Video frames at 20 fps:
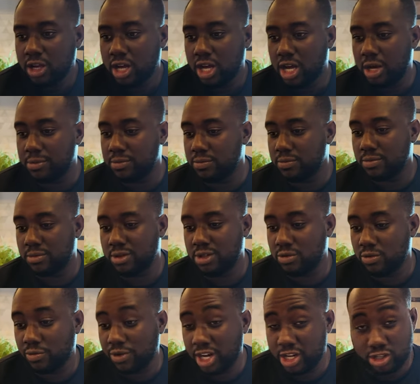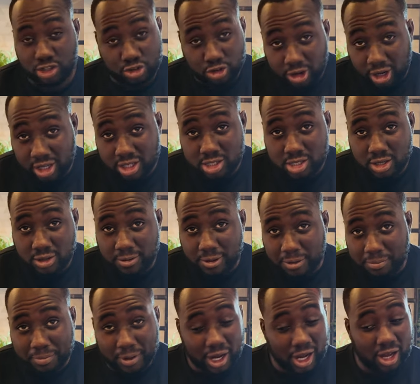Um, really strict,
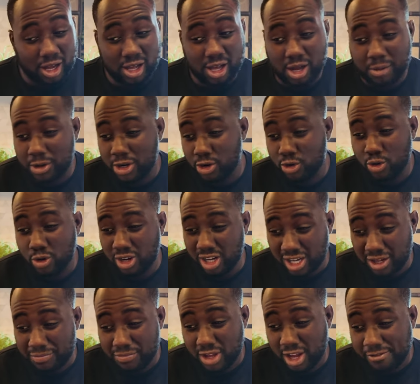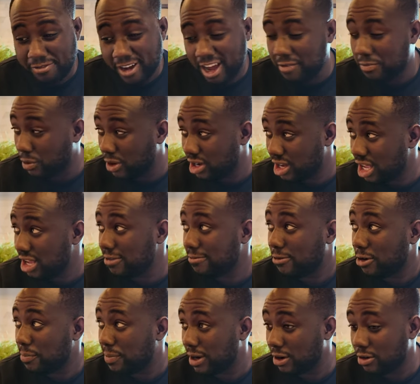but I want to call it a 5.8
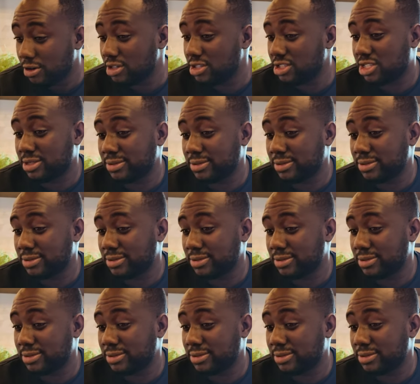for appearance.